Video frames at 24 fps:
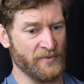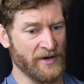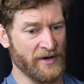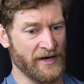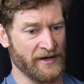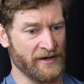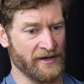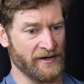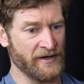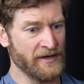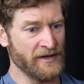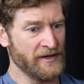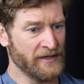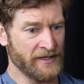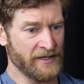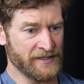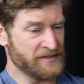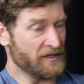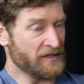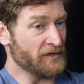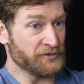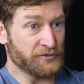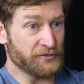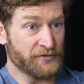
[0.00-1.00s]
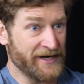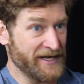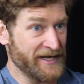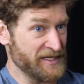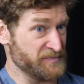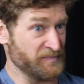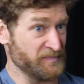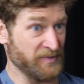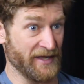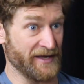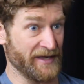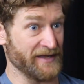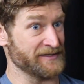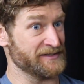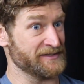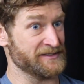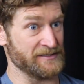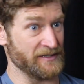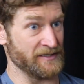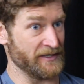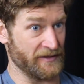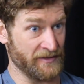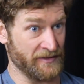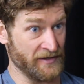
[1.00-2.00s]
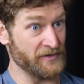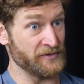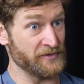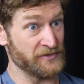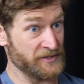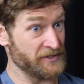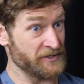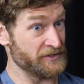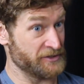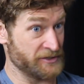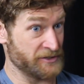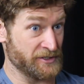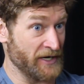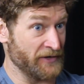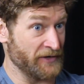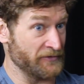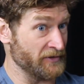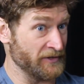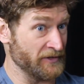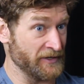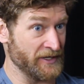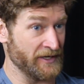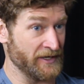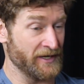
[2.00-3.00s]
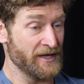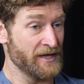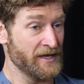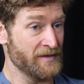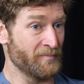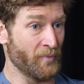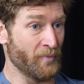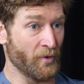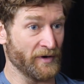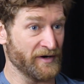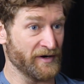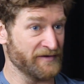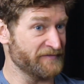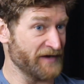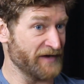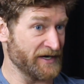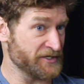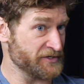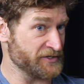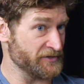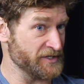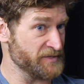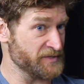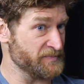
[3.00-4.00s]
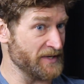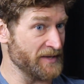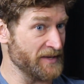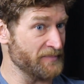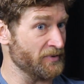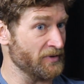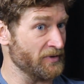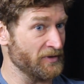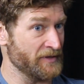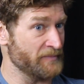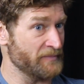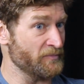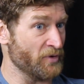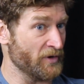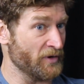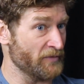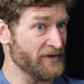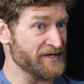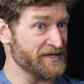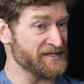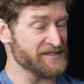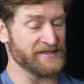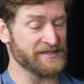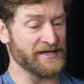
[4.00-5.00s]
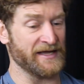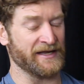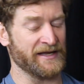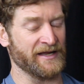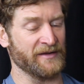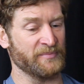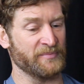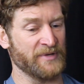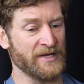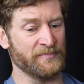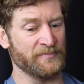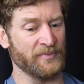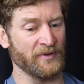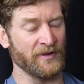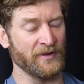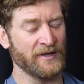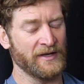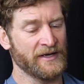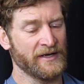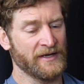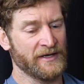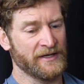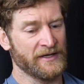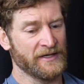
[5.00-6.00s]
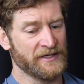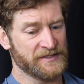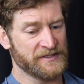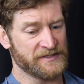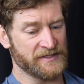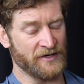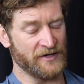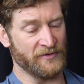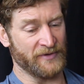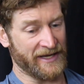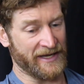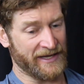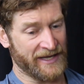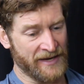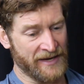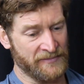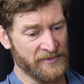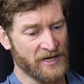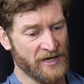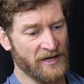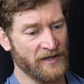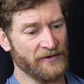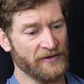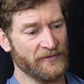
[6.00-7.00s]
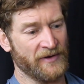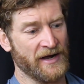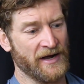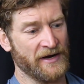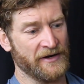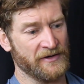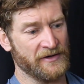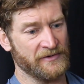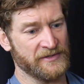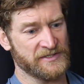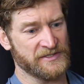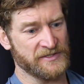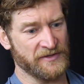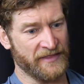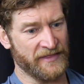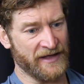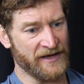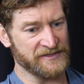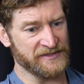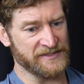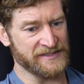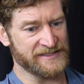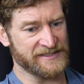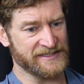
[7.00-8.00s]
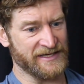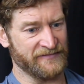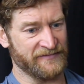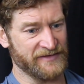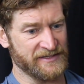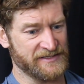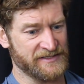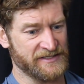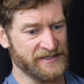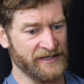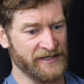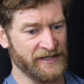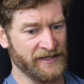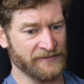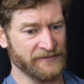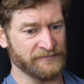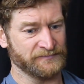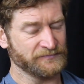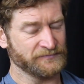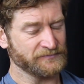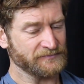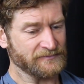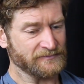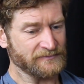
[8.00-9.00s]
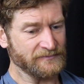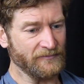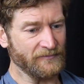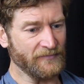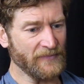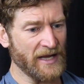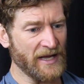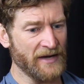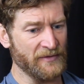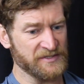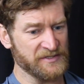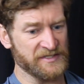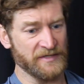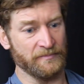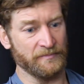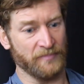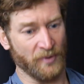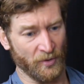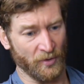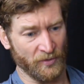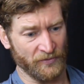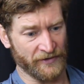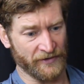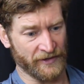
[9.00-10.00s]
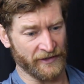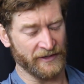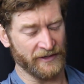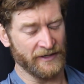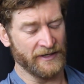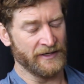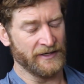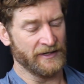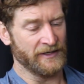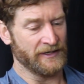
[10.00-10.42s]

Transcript: where it's all transplants. Like those are generally more adventurous people and more risk taking people. So when I came to Colorado in 2017, I was in Boulder